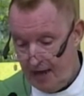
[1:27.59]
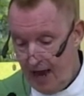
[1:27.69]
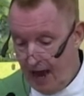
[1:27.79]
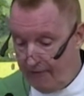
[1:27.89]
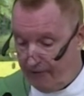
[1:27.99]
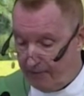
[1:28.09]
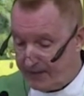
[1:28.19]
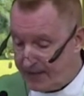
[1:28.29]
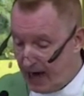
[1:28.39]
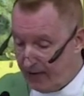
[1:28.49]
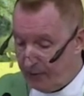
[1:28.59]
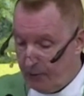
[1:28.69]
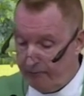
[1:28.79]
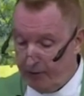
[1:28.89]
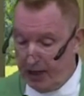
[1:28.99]
And from Seth
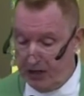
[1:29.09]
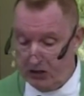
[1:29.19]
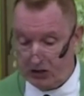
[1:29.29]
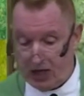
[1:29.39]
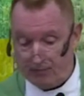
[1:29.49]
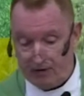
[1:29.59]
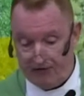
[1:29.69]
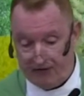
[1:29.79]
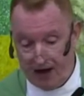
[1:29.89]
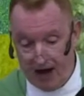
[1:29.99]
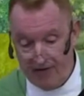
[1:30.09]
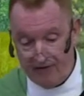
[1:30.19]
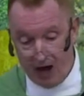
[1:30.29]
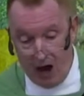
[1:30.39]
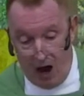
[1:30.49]
we read in chapter 5
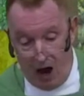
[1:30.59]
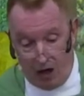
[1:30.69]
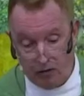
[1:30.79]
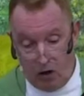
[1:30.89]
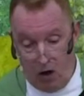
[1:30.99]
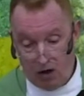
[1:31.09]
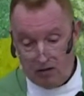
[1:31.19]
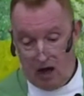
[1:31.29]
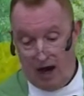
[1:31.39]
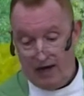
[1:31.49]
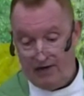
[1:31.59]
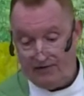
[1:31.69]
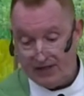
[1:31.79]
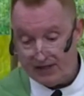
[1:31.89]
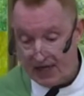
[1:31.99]
a long line of
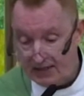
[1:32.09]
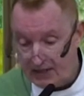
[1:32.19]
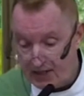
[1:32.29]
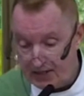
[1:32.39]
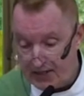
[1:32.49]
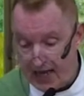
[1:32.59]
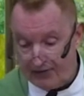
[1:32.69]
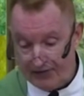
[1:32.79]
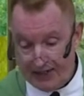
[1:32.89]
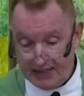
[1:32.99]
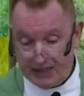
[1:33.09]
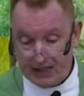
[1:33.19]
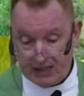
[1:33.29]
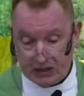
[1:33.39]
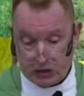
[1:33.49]
descendants that leads
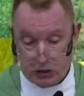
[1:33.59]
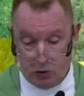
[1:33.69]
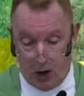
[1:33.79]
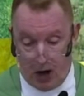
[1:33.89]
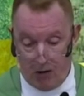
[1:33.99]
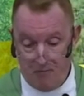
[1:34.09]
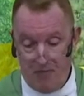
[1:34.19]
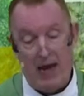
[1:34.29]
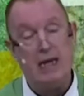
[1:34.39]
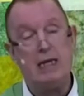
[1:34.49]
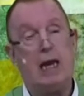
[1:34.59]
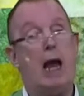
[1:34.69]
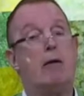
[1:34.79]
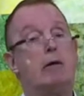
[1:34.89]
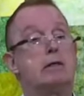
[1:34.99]
us to our main
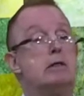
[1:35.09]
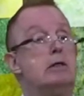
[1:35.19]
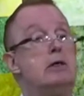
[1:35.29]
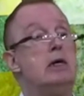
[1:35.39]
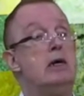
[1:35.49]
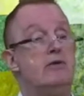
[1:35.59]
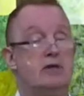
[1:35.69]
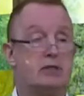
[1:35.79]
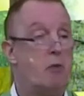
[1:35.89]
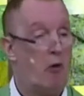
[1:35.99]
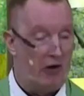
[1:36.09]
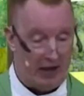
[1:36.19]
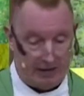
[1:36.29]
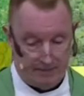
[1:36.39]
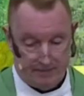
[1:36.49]
character this morning,
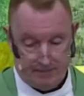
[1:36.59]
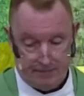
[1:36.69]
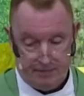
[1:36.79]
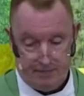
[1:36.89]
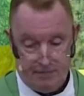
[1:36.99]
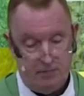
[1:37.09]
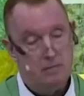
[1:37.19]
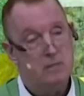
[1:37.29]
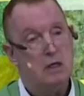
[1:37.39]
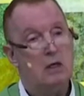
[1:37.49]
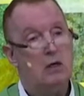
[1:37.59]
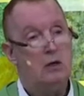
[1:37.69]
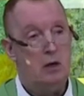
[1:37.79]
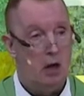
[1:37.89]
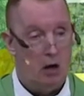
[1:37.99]

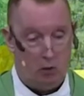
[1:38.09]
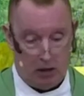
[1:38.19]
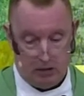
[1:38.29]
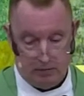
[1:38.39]
Noah.